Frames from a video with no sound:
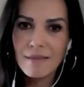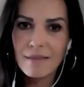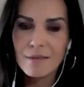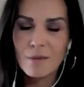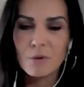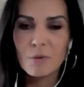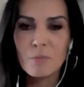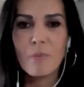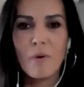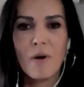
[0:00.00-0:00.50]

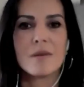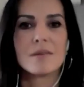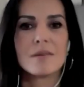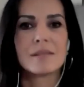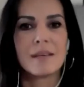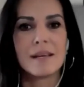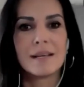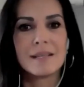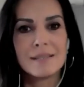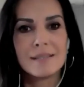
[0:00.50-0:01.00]
thought
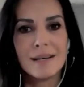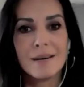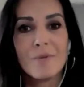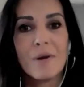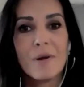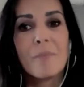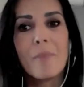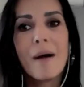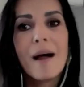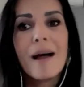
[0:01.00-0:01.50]
process and
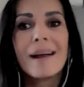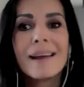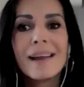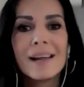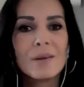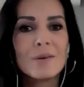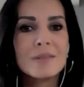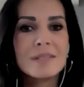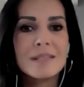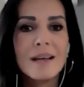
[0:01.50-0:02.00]
reminding
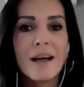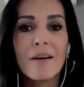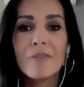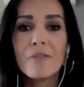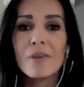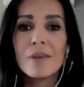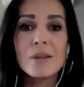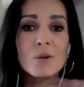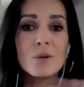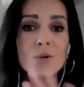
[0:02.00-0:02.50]
yourself
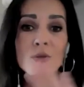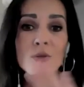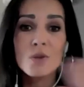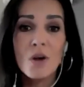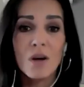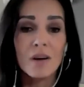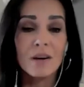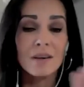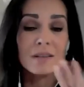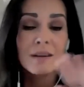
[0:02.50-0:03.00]
you
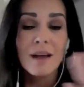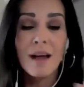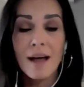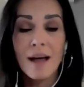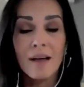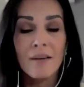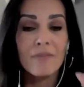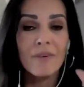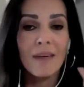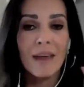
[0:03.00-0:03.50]
don't
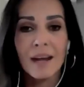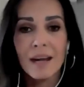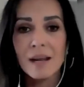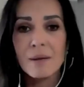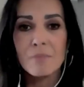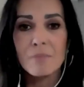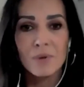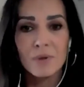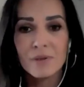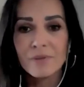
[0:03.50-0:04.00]
have
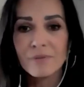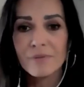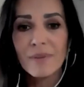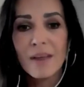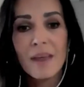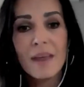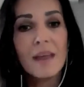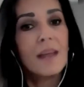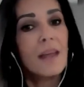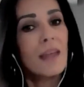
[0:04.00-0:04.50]
any proof
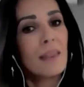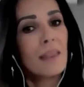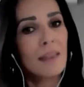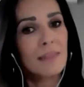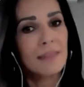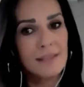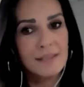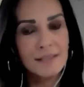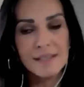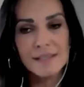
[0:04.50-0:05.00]

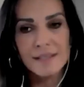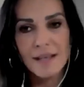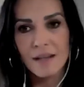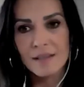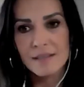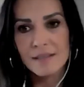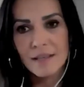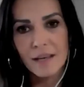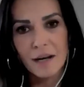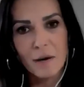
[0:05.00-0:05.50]
that this is how
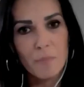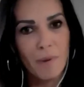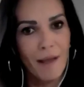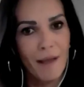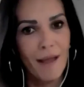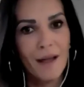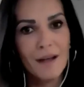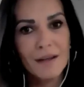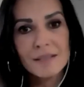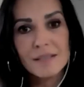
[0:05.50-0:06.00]
it's going to
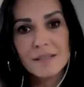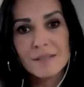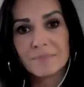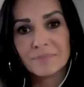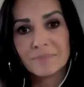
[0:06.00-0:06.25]
play out.